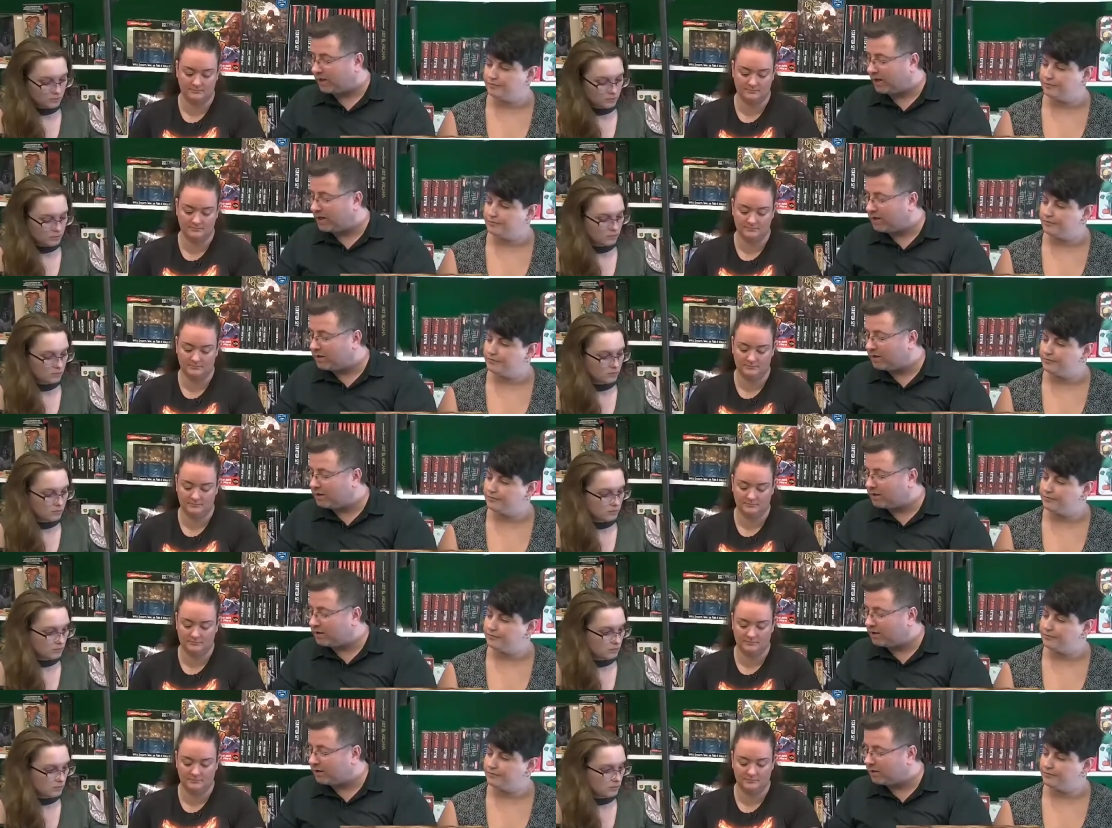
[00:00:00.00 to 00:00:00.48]

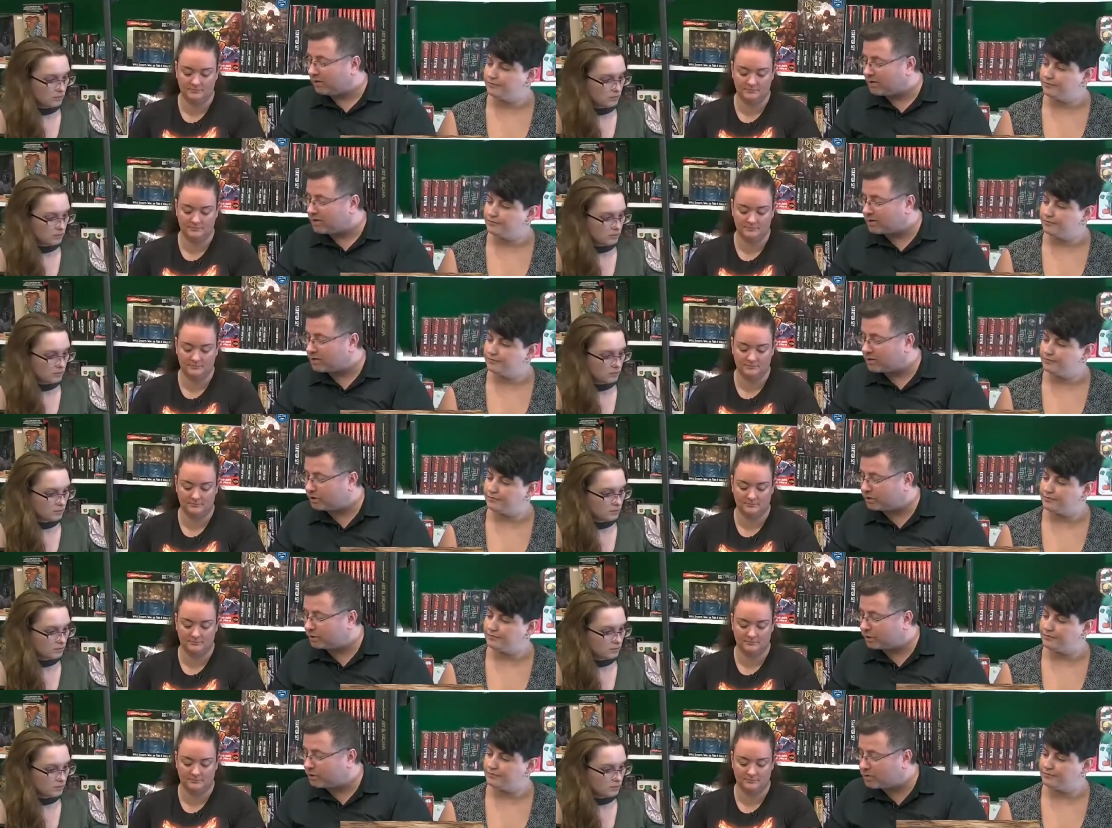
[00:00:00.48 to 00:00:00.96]
Speaker 1: Caitlin here
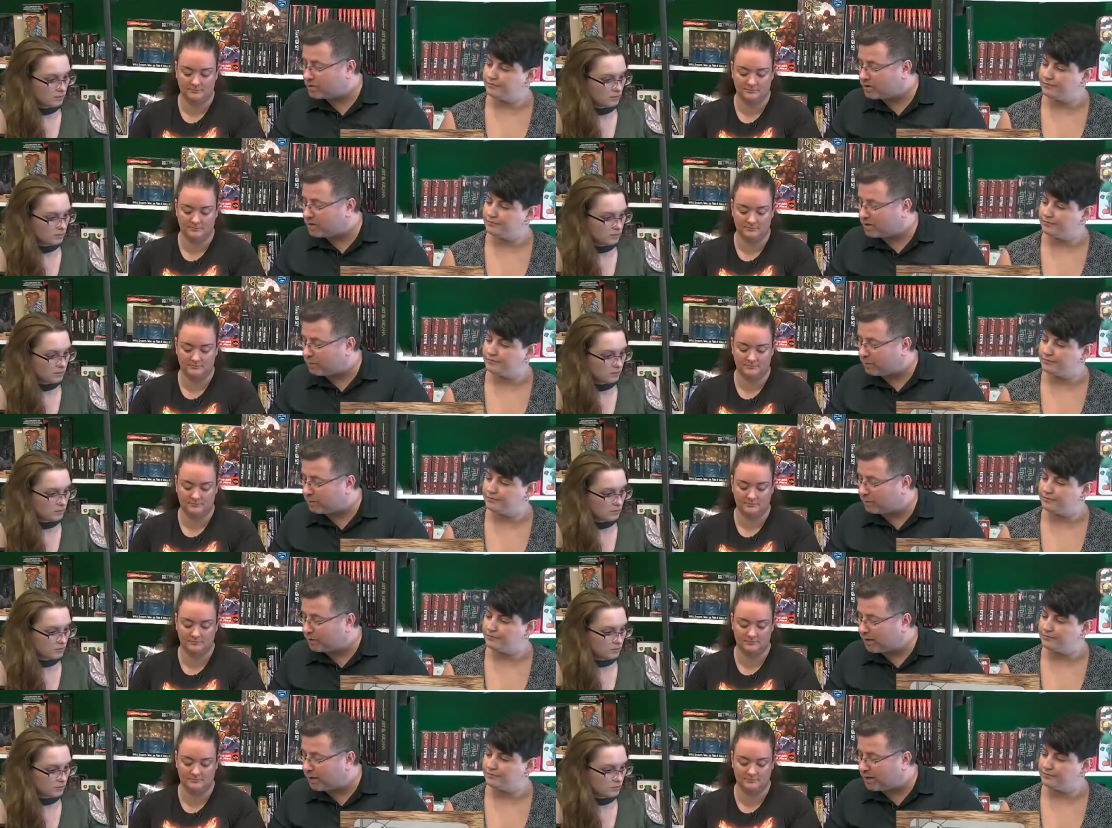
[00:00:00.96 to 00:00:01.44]
has
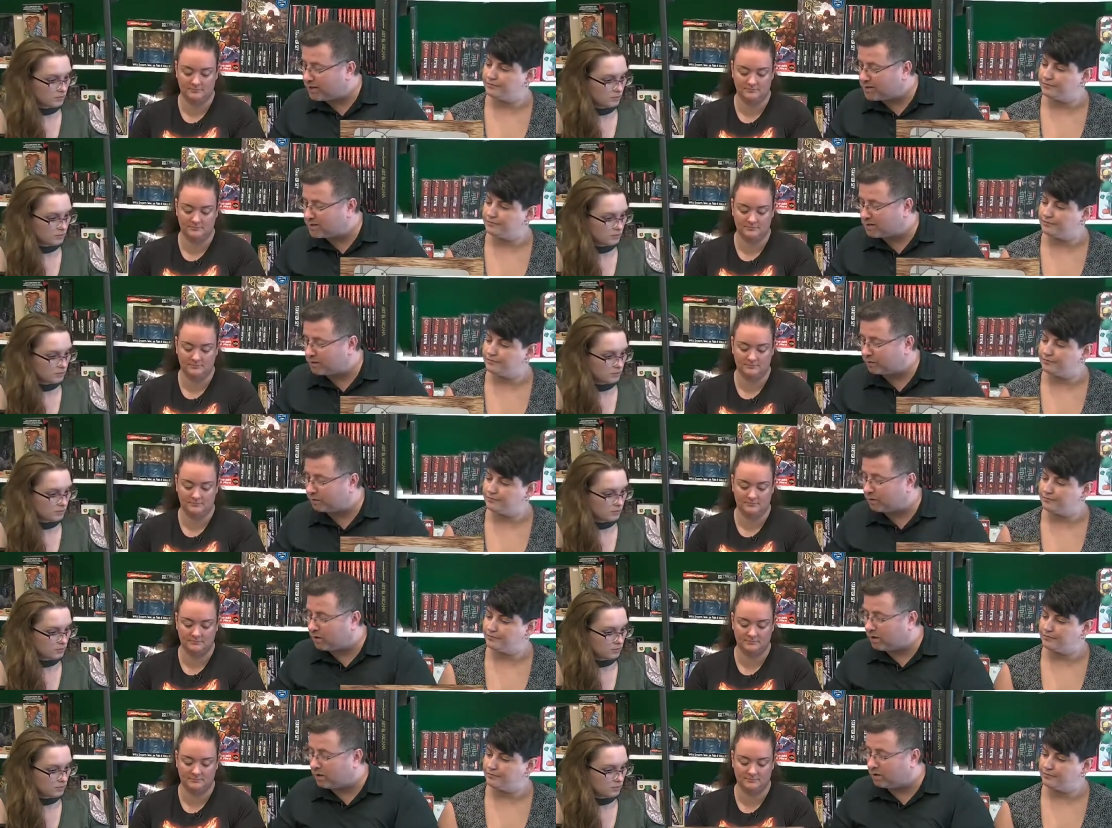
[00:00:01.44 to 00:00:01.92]
chosen a
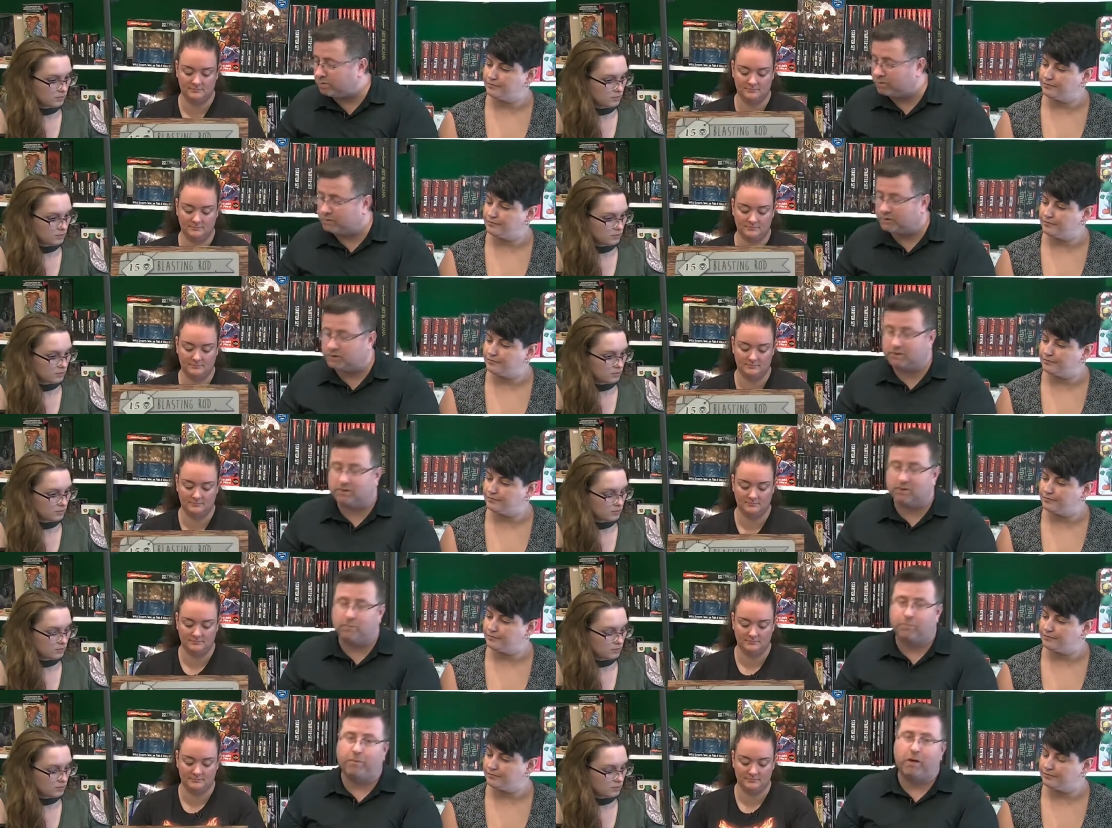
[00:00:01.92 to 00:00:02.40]
blasting rod,
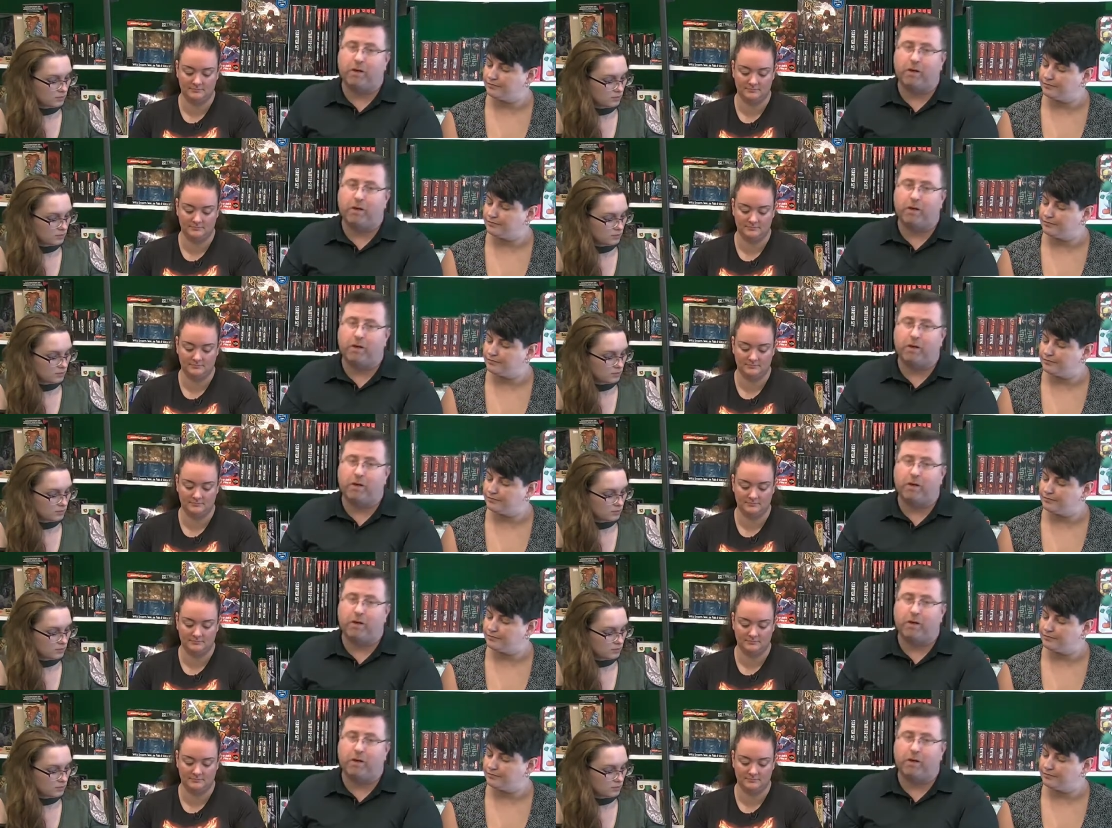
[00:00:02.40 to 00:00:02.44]
which is a